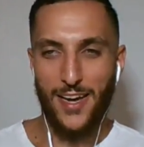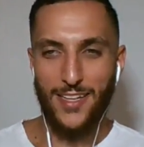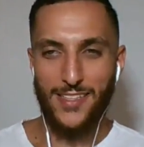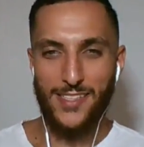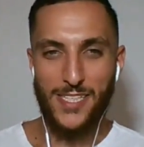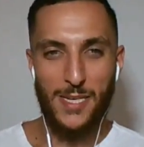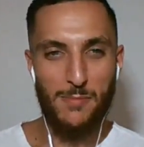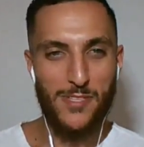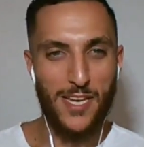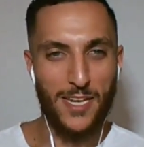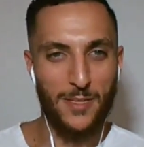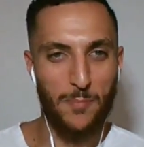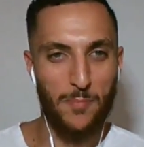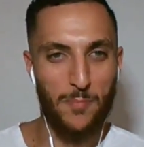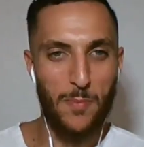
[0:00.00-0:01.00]
It seems
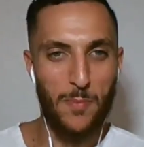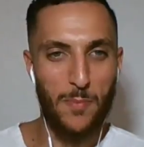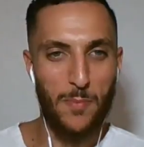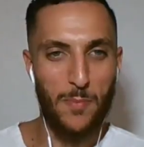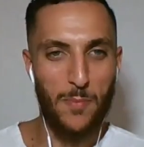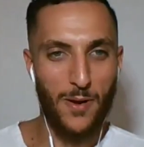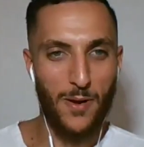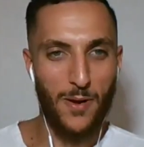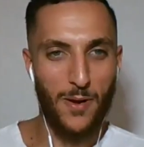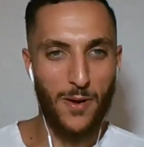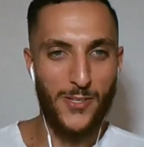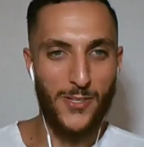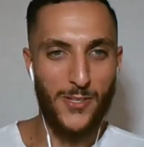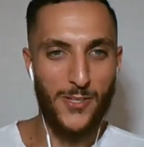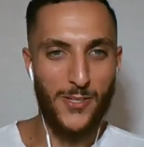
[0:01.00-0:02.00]
like the people are
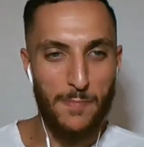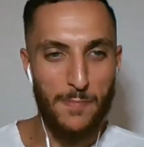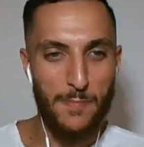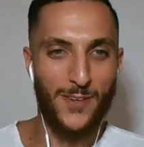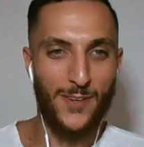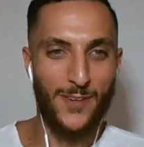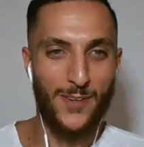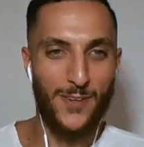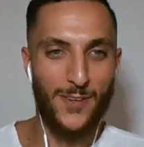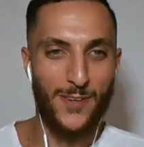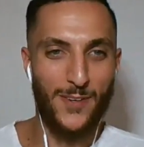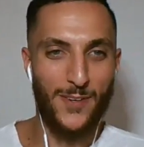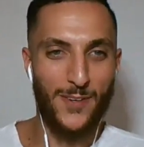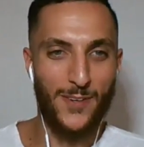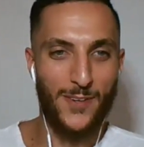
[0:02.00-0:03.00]
sleeping. I don't know
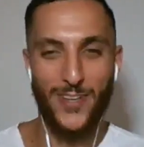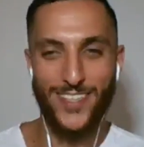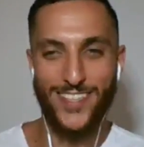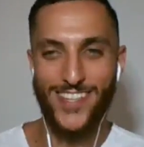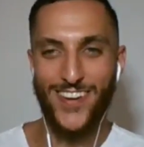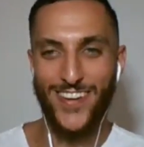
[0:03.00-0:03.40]
what's